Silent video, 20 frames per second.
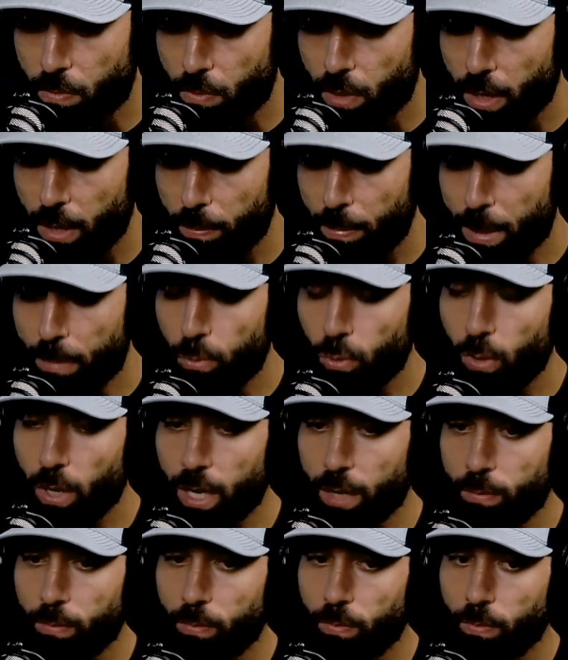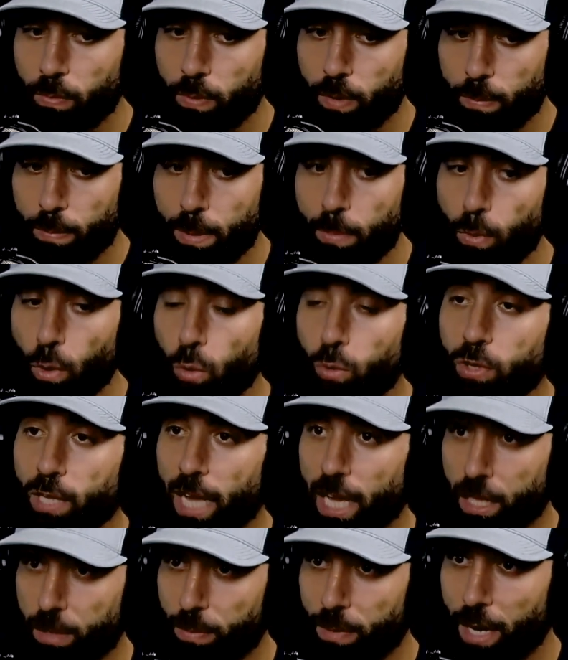people always
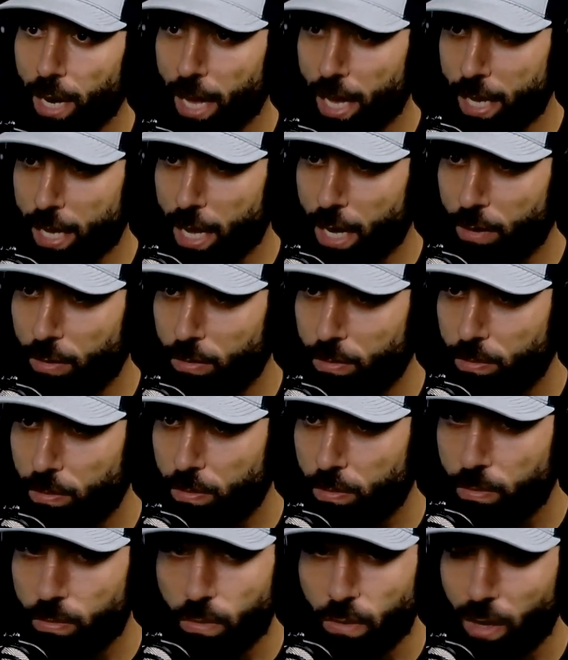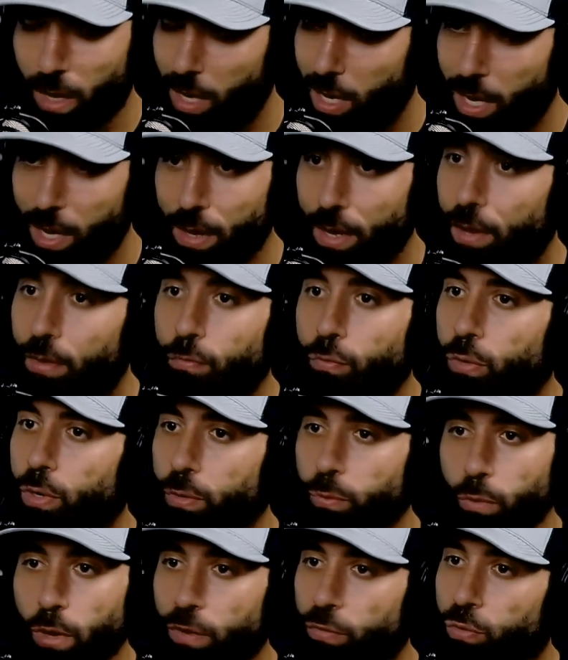ask me to hang out, like every
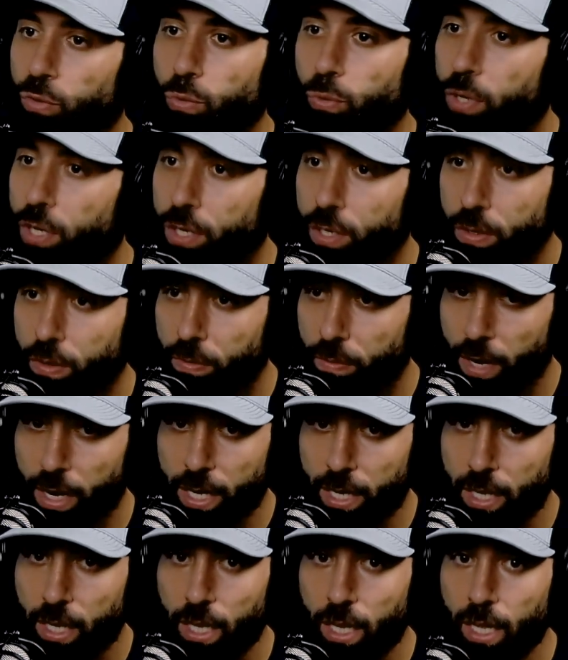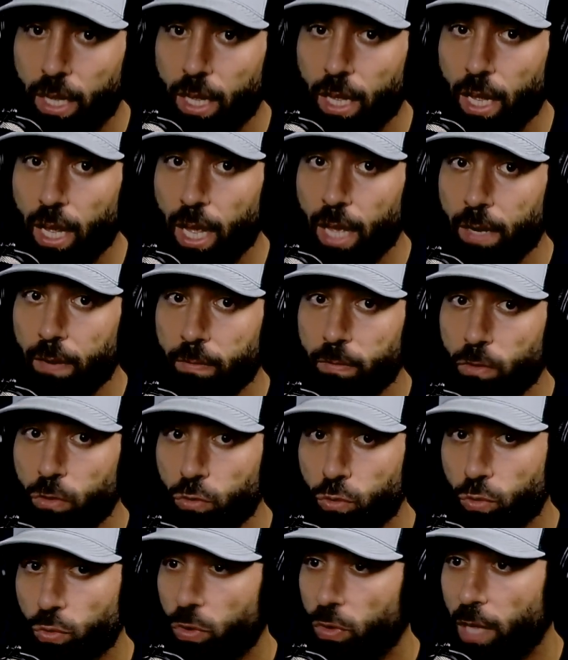week, right? And the
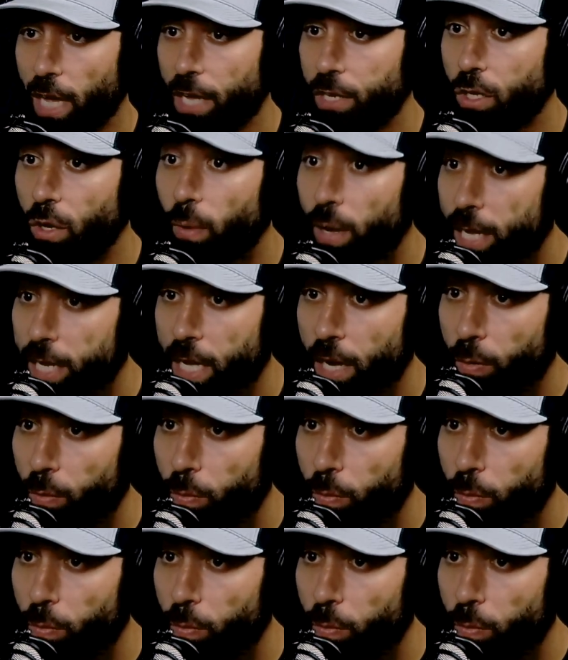truth is, I don't hang out